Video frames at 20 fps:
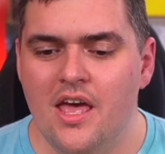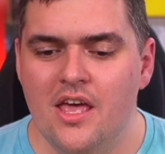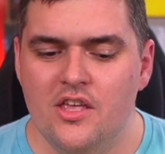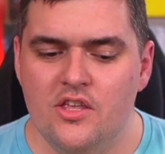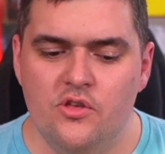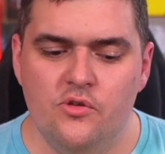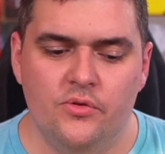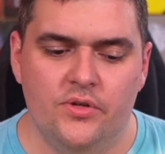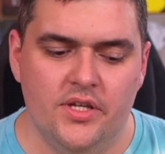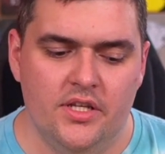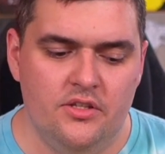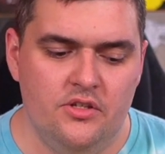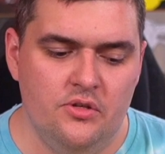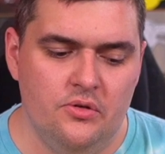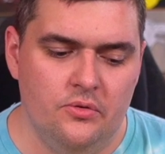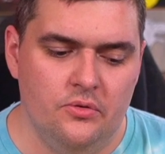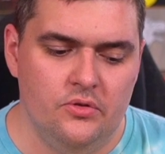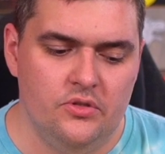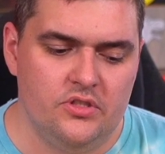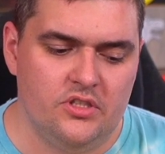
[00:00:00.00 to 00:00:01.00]
You can
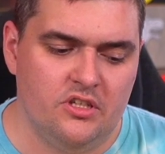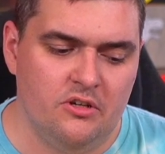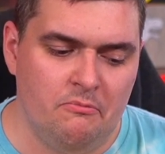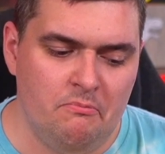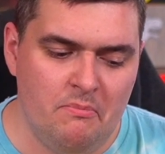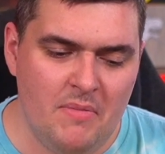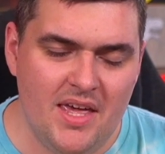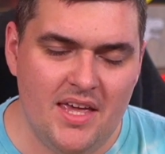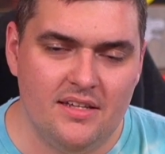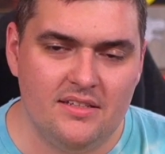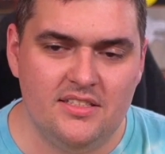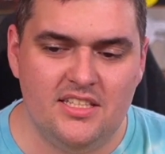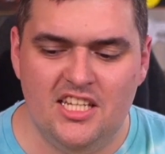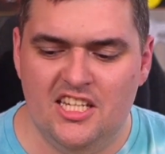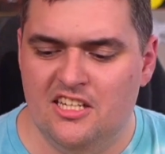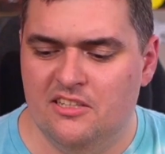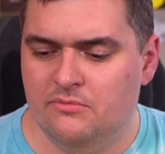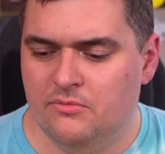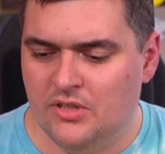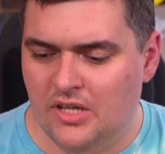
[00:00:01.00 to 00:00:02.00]
use Command
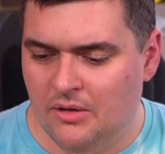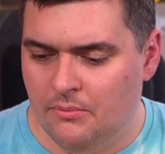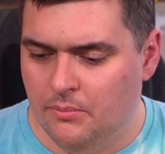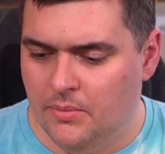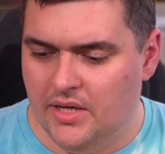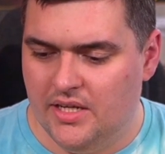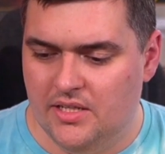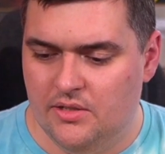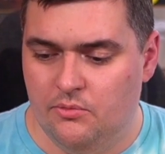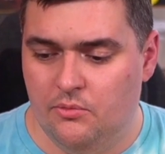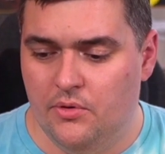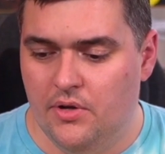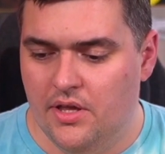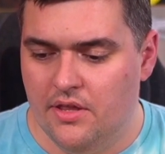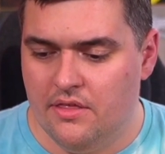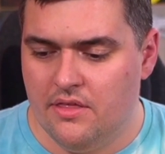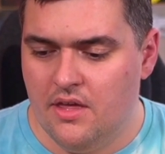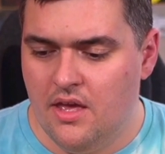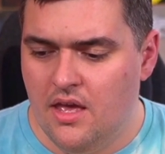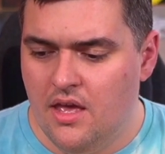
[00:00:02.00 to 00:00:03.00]
Team combined
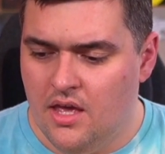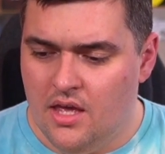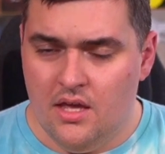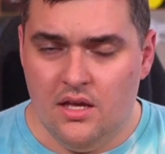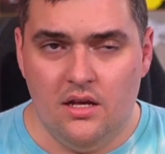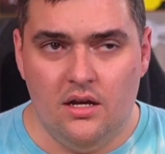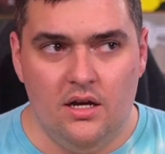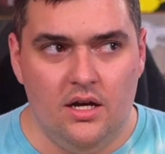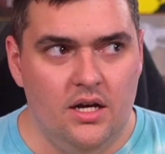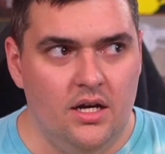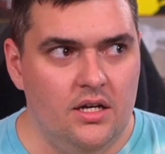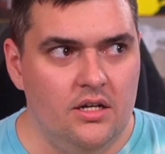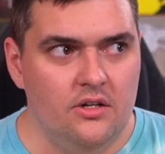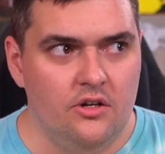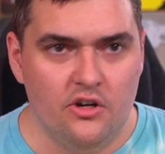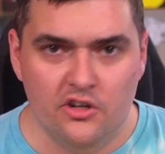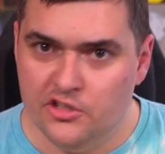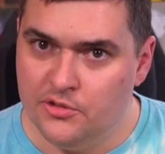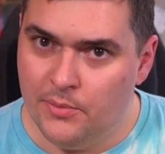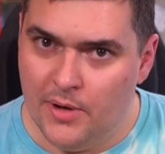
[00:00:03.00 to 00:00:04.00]
with
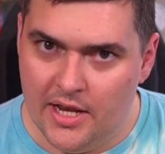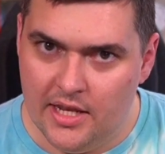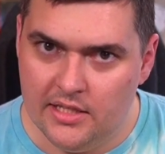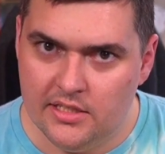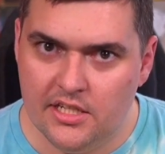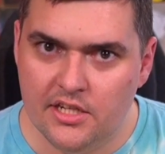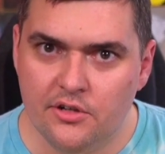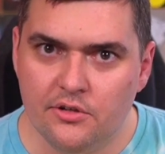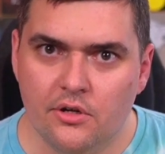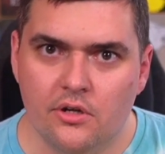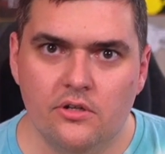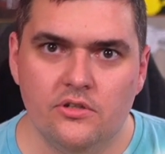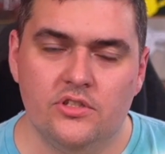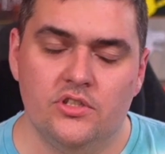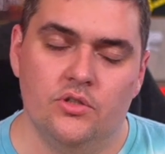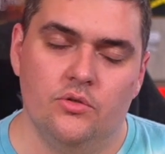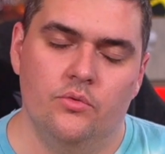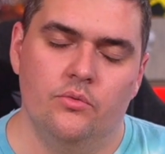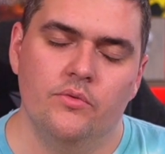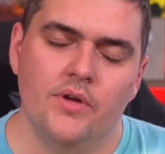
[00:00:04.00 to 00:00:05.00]
Earth's Mightiest Heroes
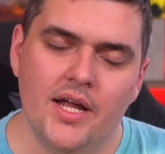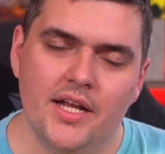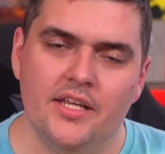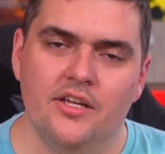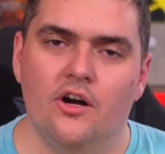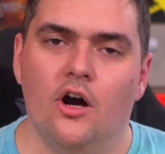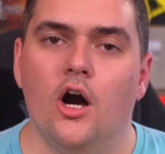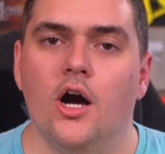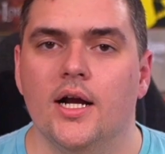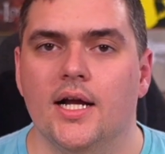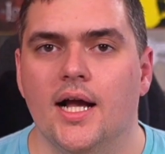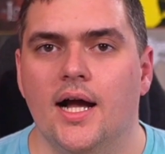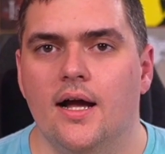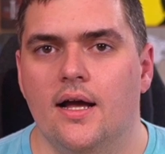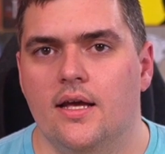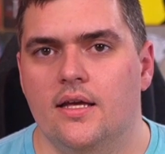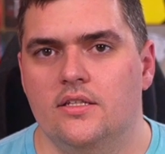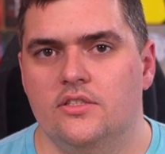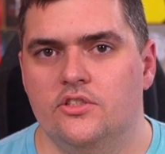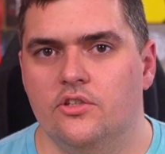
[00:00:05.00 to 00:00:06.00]
to ready
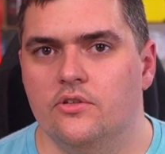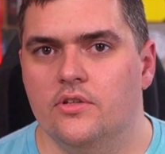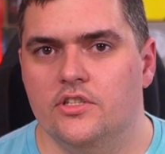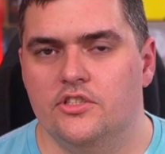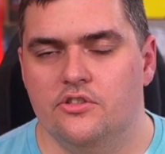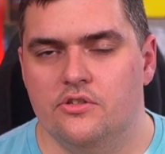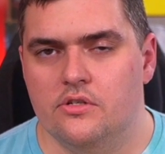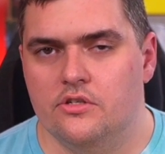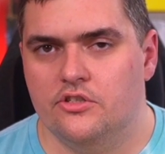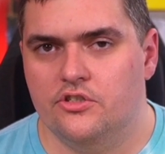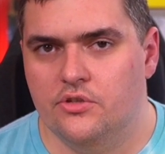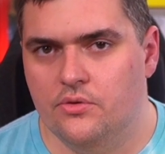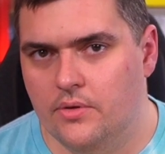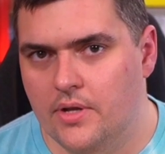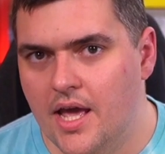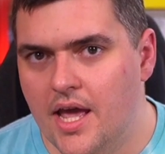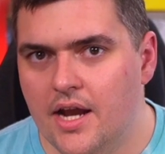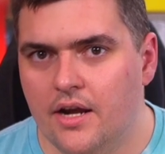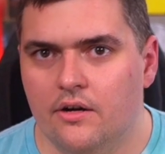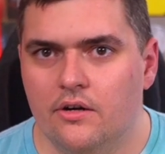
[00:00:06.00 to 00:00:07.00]
Hawkeye so that you can shoot
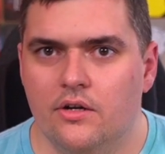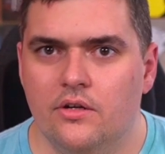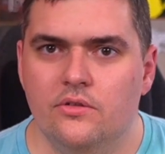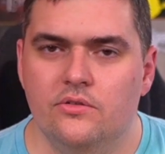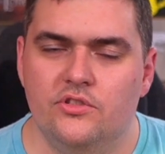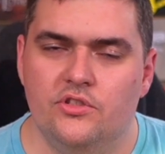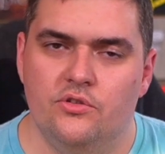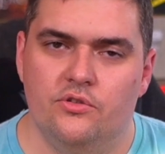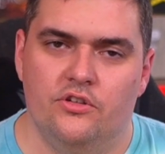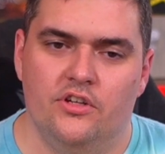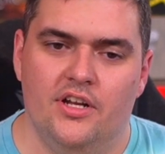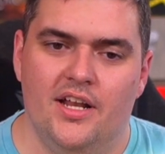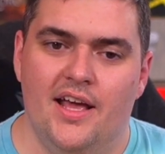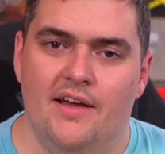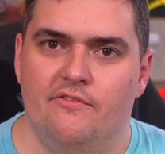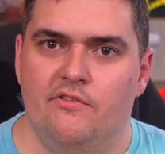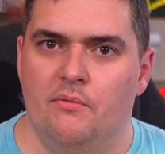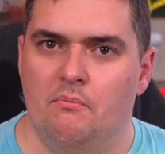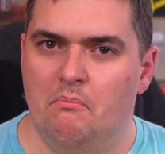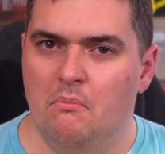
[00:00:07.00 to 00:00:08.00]
arrows. You're going to have
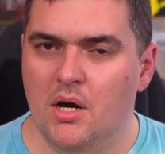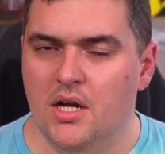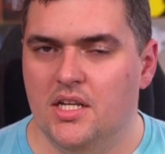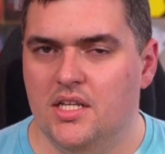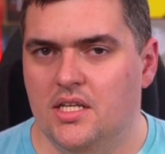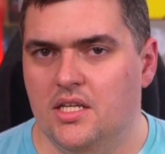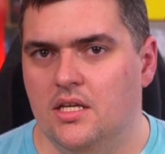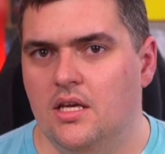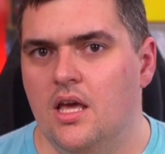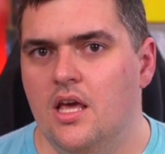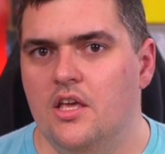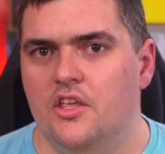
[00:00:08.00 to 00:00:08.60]
the money.